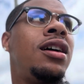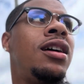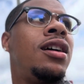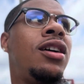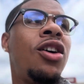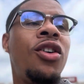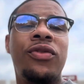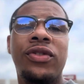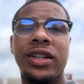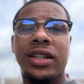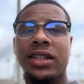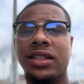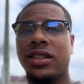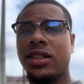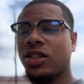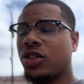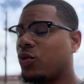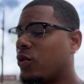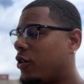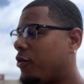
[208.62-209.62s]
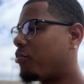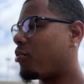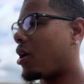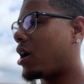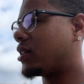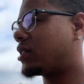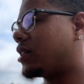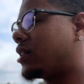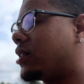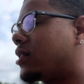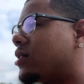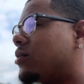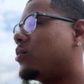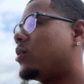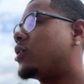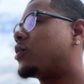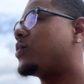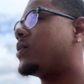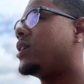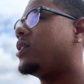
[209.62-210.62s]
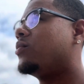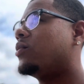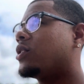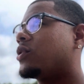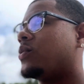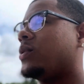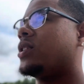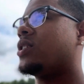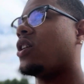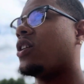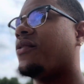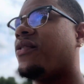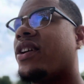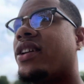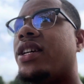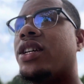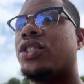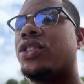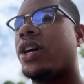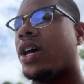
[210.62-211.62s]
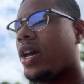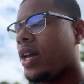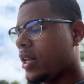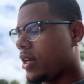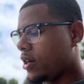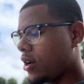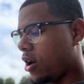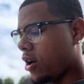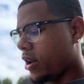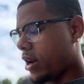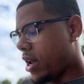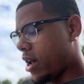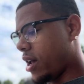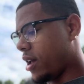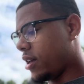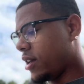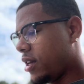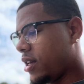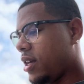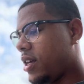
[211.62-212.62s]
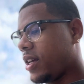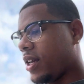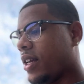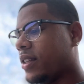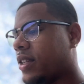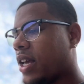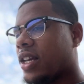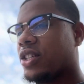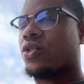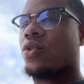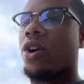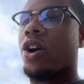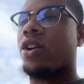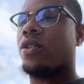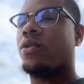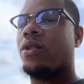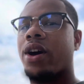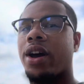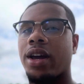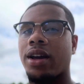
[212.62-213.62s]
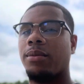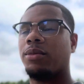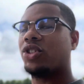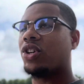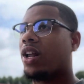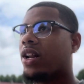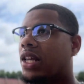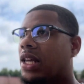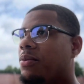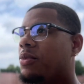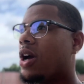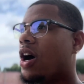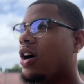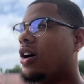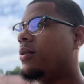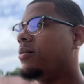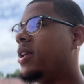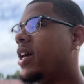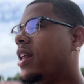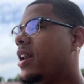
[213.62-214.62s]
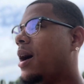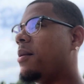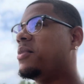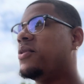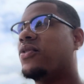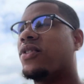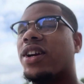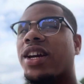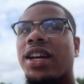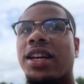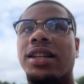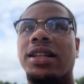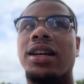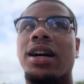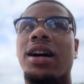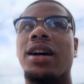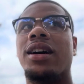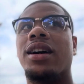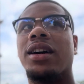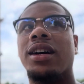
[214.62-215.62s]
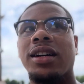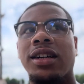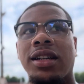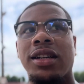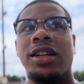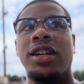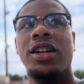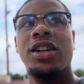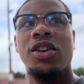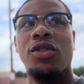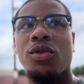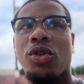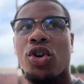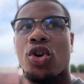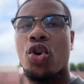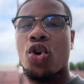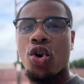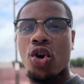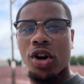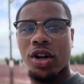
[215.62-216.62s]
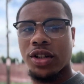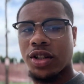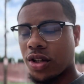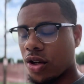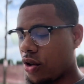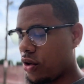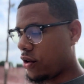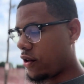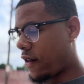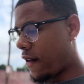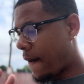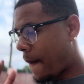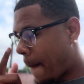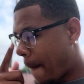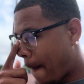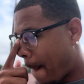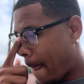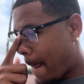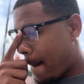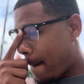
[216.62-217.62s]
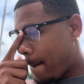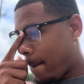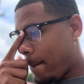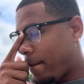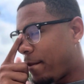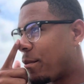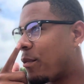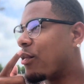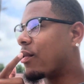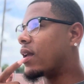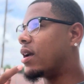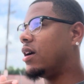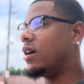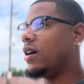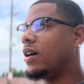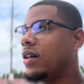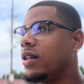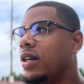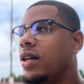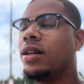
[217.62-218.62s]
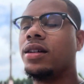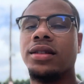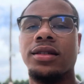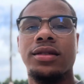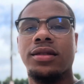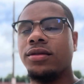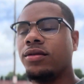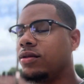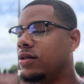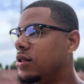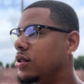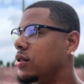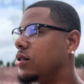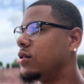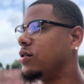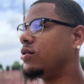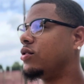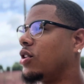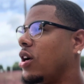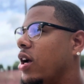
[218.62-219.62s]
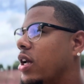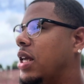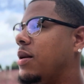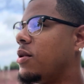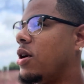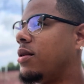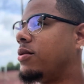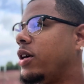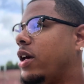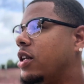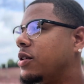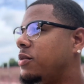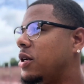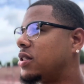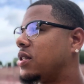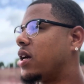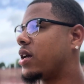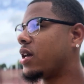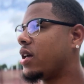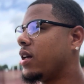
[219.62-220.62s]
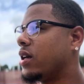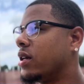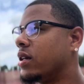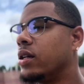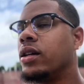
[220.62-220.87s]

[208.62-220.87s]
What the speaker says: Hopefully this is a smooth process once we talk financial aid and all that. Get that squared away. I'm trying to keep y'all updated. I'm forgetting to record. So, yeah. Trying to keep y'all updated as best I can.